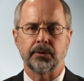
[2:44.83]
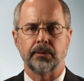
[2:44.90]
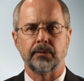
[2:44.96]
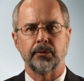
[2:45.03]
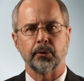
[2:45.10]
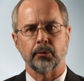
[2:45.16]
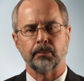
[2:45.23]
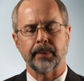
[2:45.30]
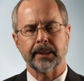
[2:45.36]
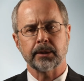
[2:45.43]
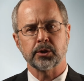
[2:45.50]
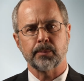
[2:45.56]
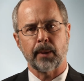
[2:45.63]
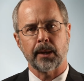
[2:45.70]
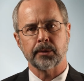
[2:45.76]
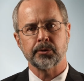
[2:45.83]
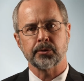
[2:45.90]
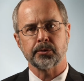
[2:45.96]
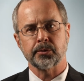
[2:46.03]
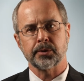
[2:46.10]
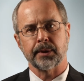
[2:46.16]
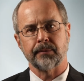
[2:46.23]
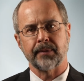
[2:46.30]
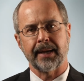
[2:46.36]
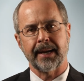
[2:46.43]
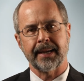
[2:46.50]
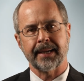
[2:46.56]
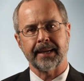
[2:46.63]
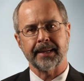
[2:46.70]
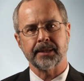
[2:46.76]
They're big sponsors of the
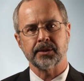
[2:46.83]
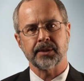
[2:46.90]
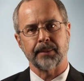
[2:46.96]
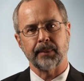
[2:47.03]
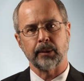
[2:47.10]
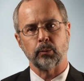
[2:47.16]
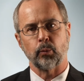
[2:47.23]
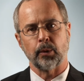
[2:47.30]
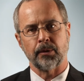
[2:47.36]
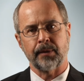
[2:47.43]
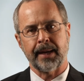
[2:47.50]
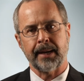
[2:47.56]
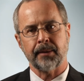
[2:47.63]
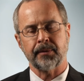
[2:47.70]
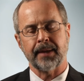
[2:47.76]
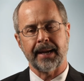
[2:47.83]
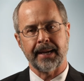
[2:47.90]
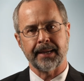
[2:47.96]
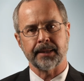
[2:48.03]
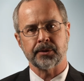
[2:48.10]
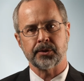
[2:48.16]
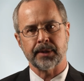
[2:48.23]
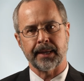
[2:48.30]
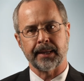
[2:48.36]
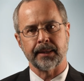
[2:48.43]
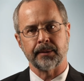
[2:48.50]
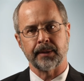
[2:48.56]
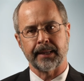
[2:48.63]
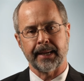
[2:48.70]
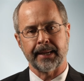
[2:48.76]
AAs. I mean, without the
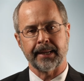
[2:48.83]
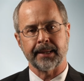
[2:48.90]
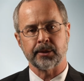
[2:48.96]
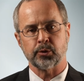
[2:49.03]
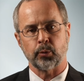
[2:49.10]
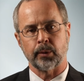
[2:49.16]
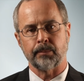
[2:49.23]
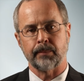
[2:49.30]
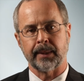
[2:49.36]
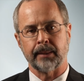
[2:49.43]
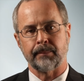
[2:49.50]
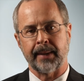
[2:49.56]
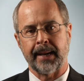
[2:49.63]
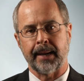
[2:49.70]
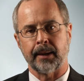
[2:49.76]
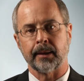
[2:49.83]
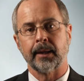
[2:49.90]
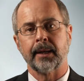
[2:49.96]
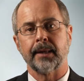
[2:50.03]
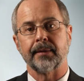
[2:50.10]
ASA, the AAs wouldn't be about.